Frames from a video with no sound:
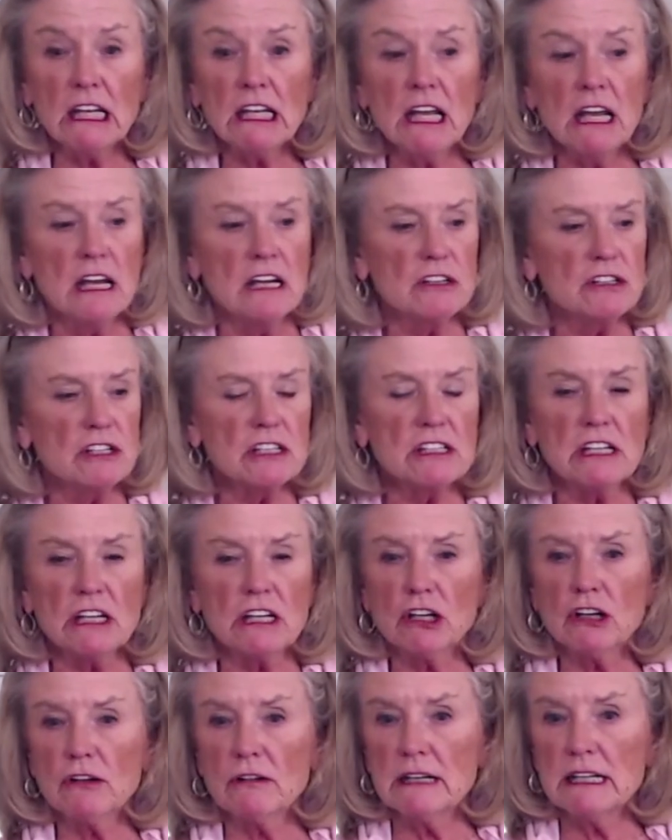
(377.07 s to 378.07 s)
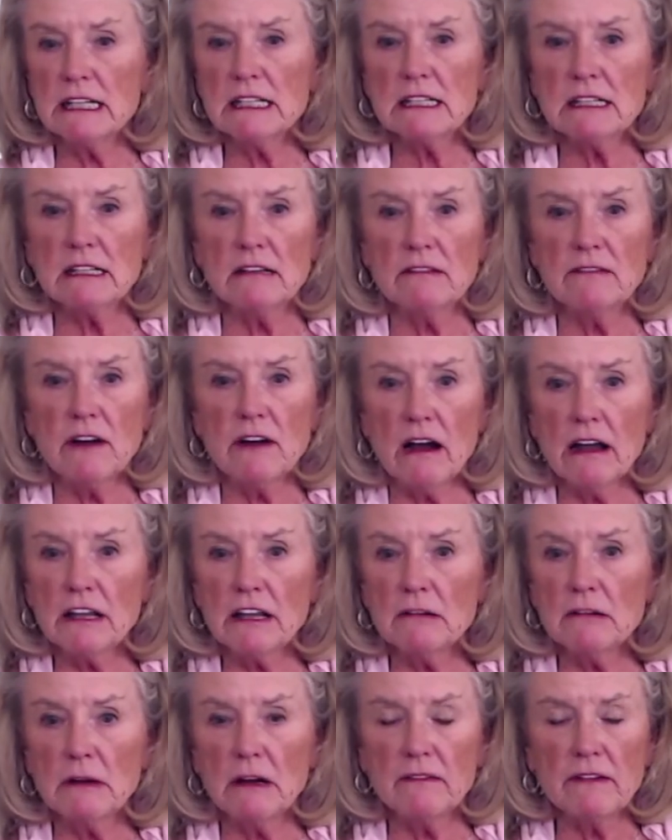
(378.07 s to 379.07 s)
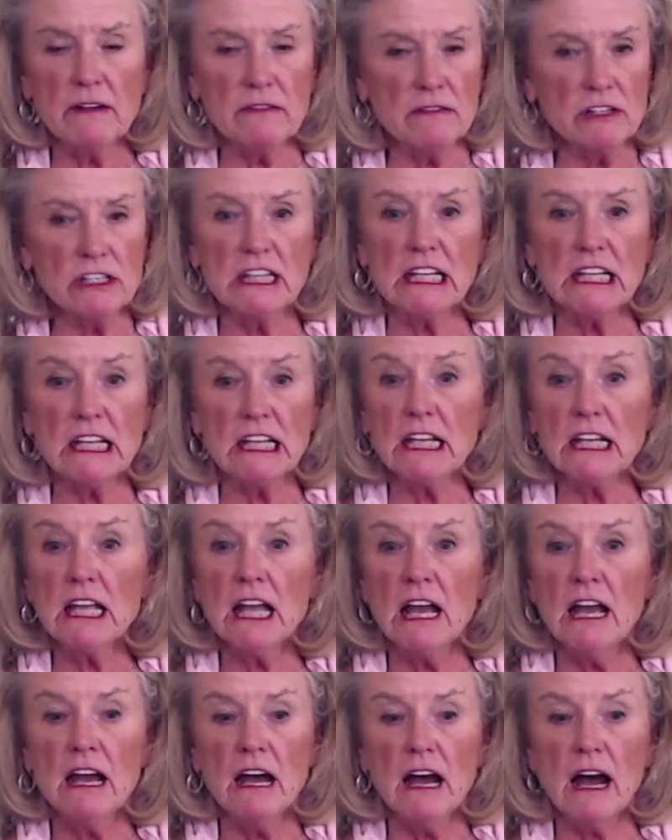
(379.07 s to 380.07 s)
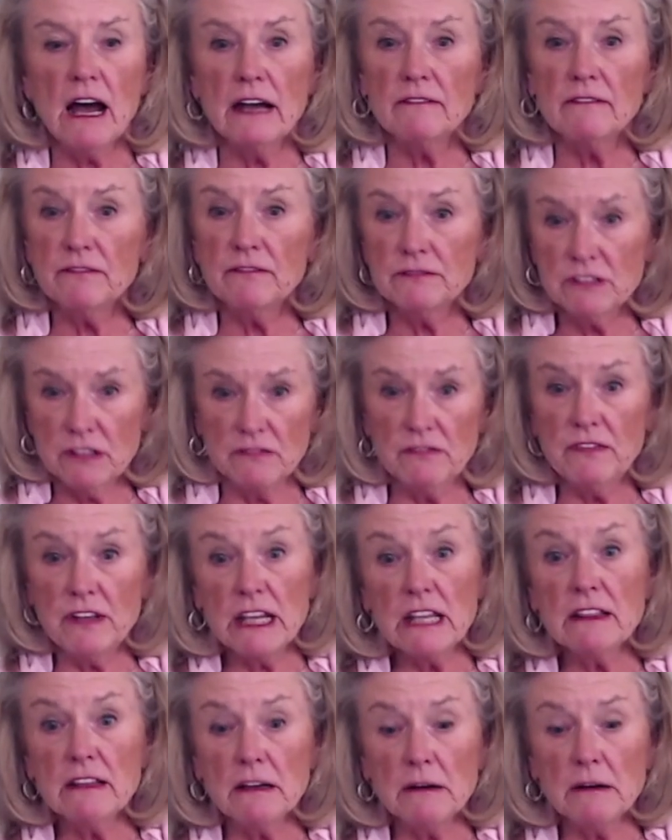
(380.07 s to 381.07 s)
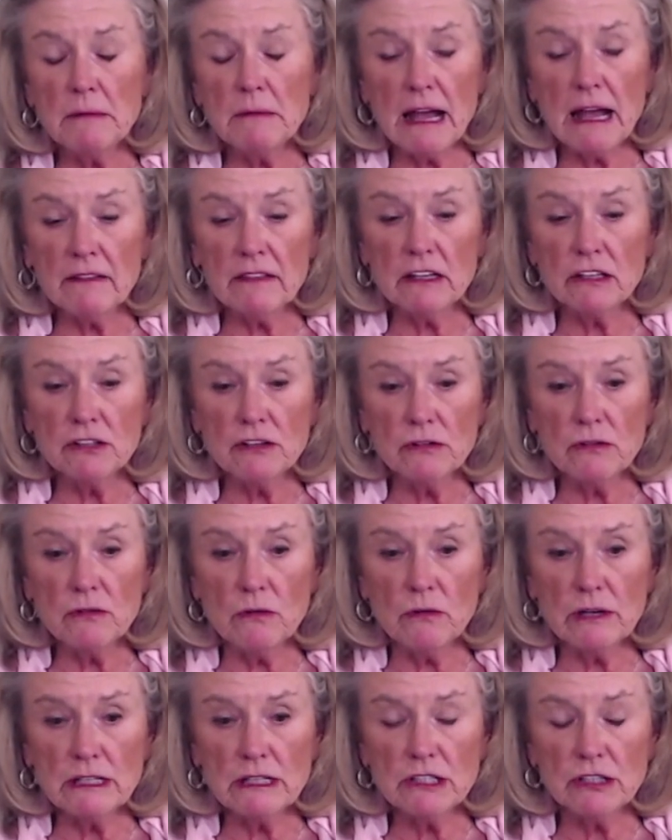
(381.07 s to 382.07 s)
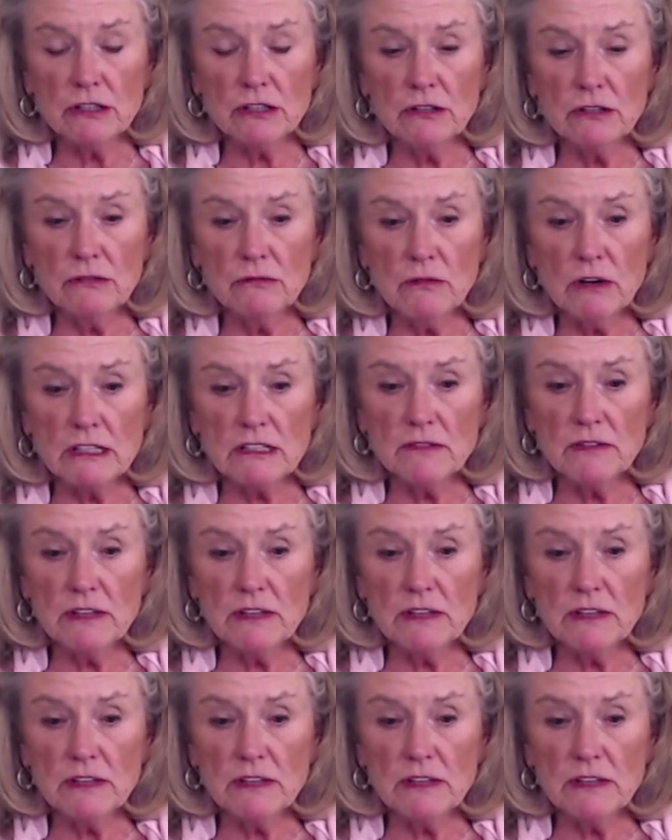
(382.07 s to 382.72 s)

Just increase the volume of everything to feed the amount that you're going to want to feed.